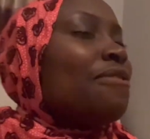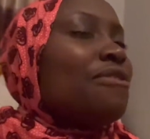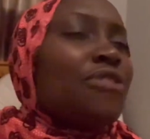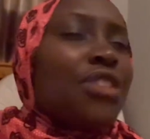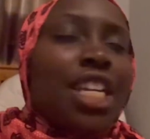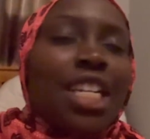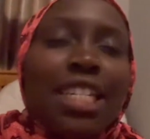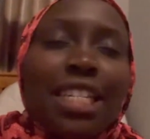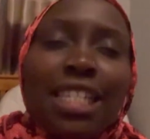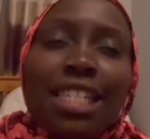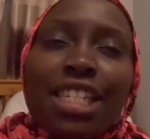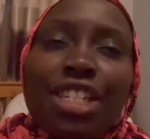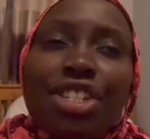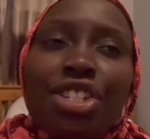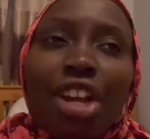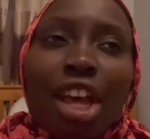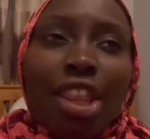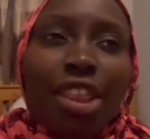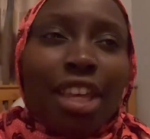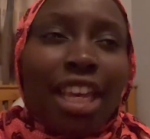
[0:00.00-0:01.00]
feeding
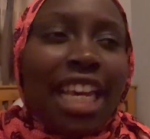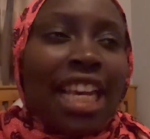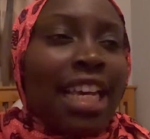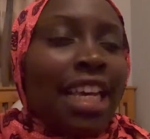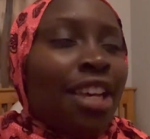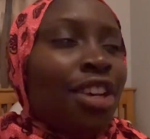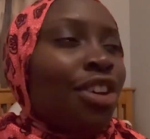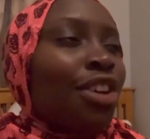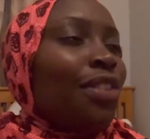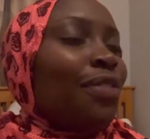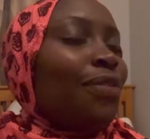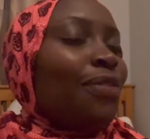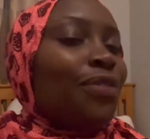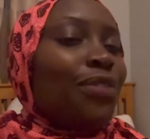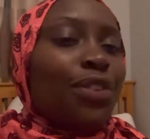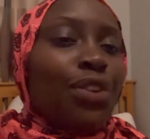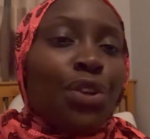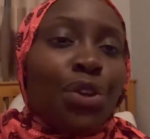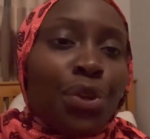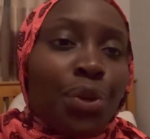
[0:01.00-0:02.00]
each other, eating good
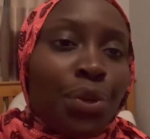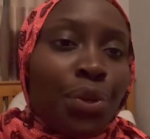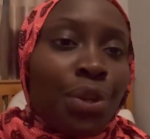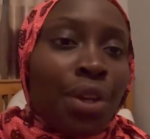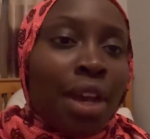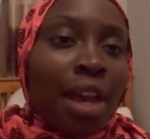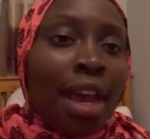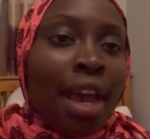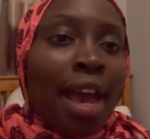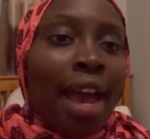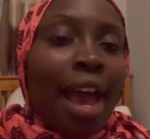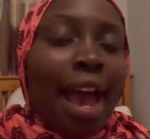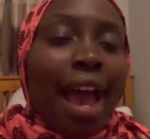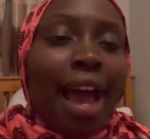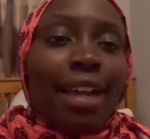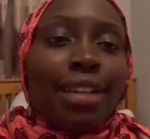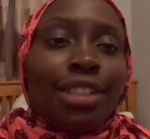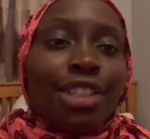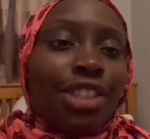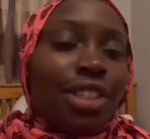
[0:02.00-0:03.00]
food,
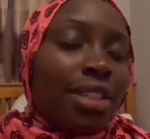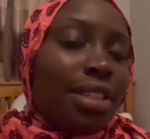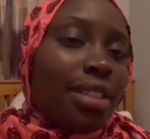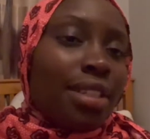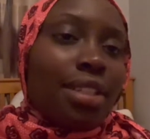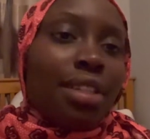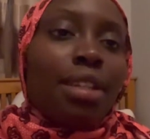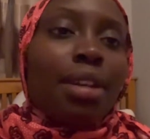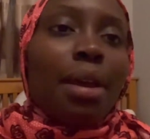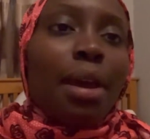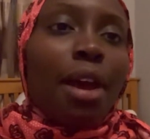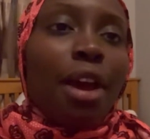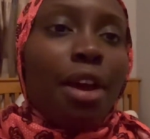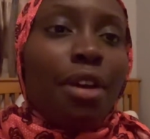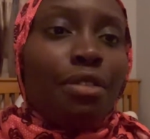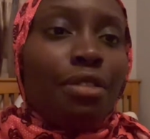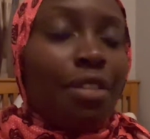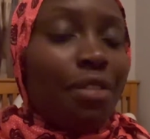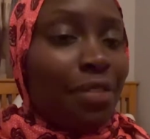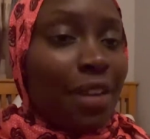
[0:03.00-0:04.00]
and just
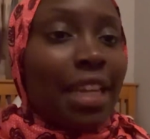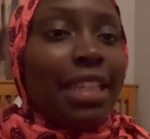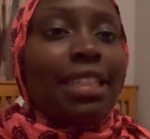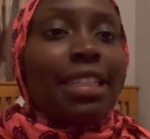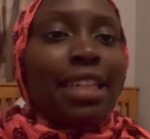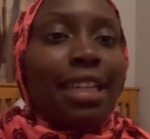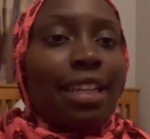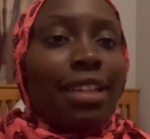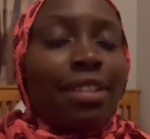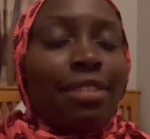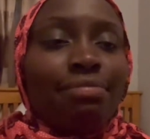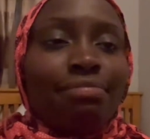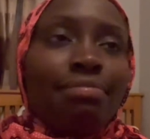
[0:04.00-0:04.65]
reflecting